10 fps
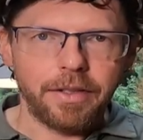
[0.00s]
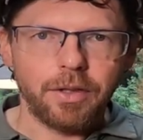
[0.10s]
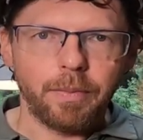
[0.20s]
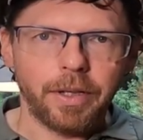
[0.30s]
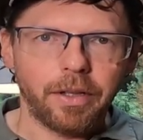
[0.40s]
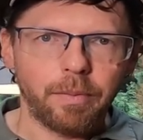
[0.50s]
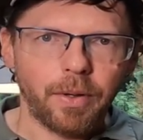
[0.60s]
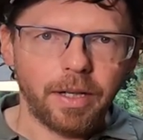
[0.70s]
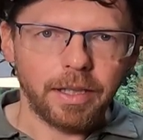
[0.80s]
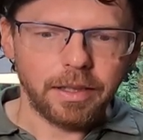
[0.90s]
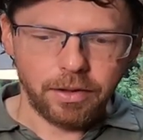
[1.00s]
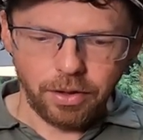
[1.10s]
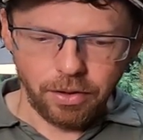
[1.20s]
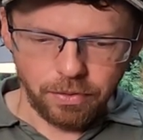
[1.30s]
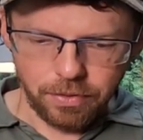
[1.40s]
a superior product
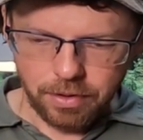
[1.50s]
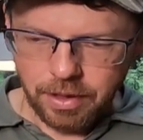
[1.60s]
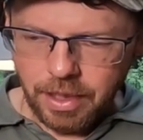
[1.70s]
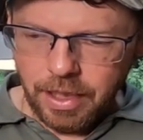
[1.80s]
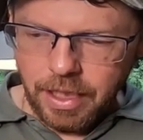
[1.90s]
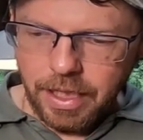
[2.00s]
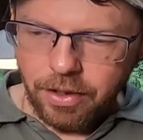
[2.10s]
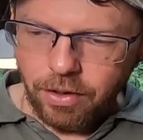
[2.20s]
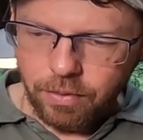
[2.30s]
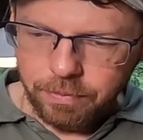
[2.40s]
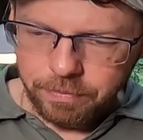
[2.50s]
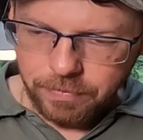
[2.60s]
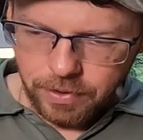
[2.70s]
to use at home.